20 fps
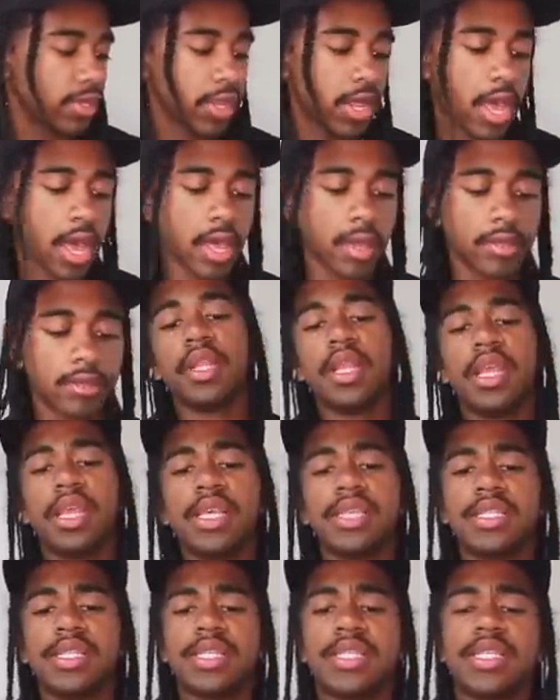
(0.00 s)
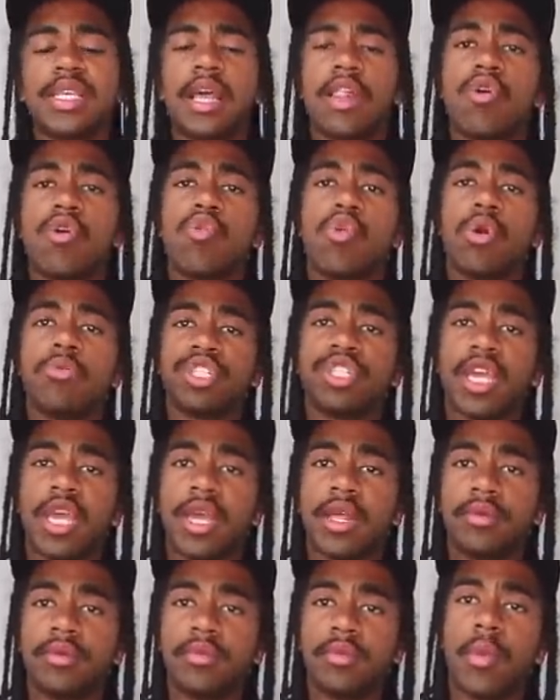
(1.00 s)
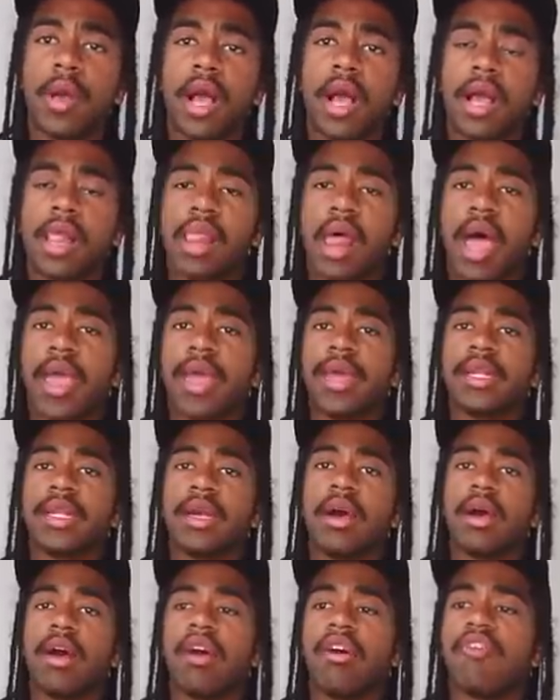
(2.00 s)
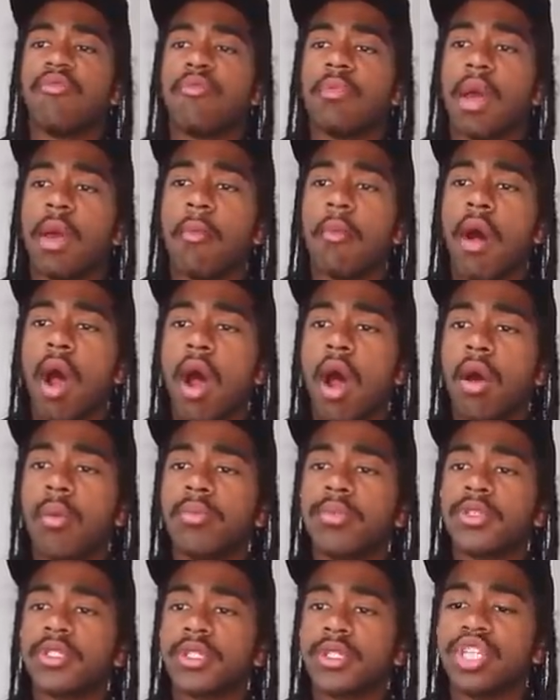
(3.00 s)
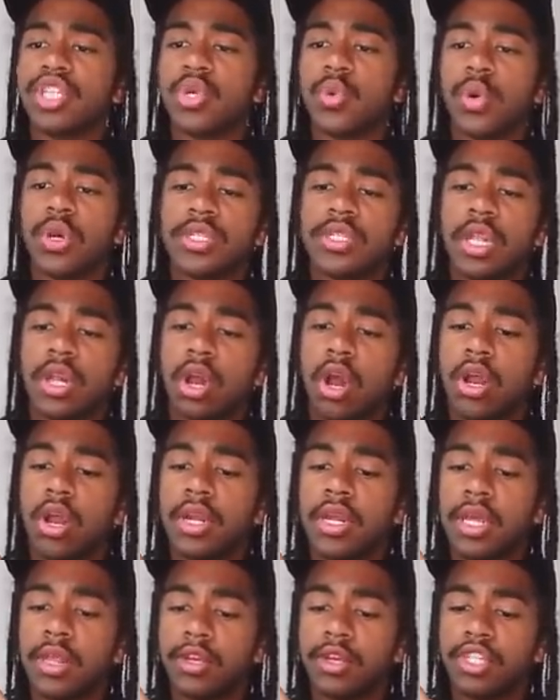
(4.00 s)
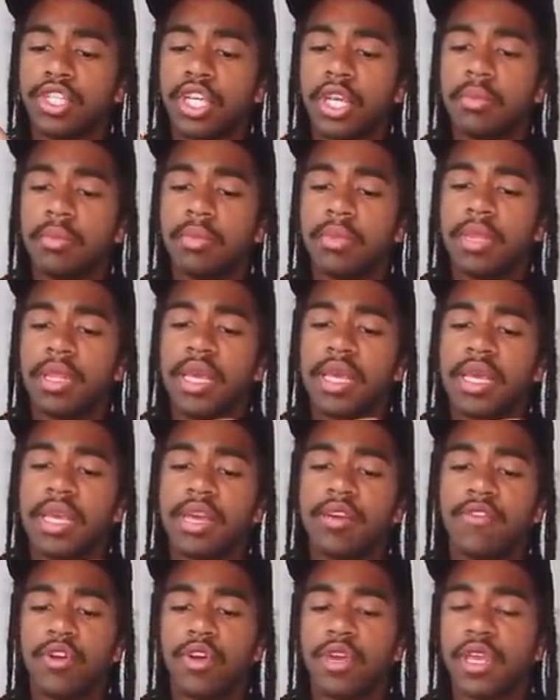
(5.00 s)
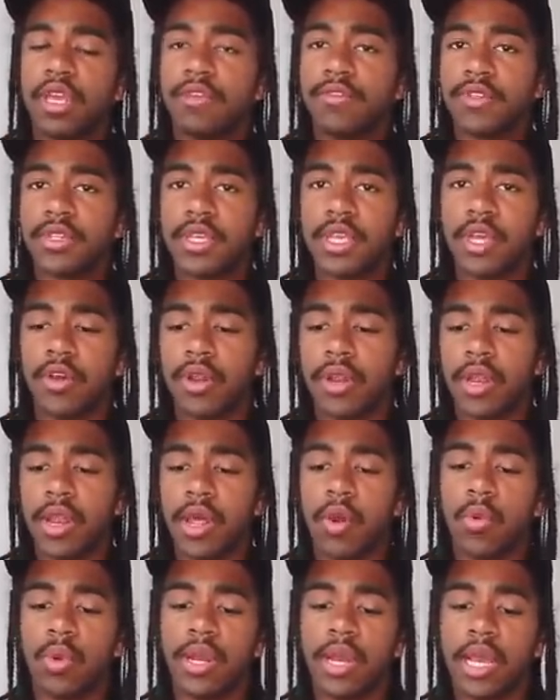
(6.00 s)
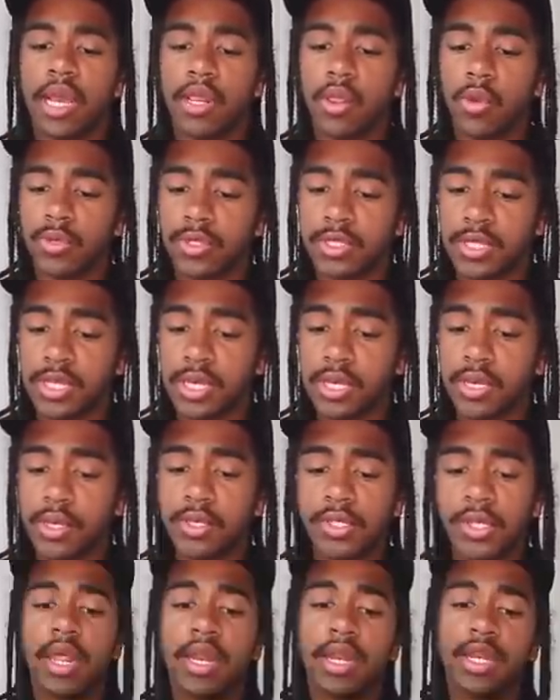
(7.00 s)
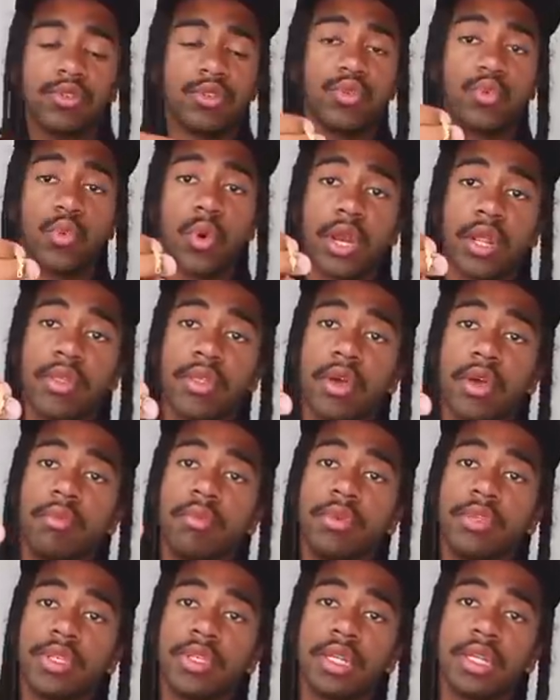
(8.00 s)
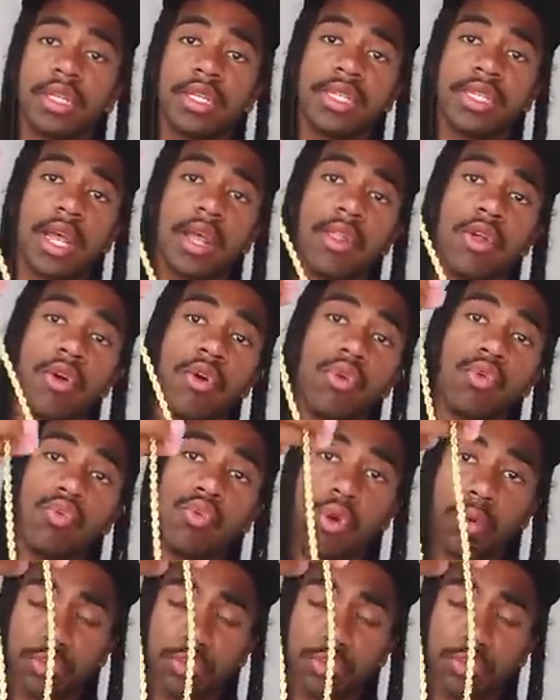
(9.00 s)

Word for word: that a lot of times their jewelry is showcased or their jewelry is really not necessarily loud, but it is something that's very prominent about their outfit, right? Like it's not something,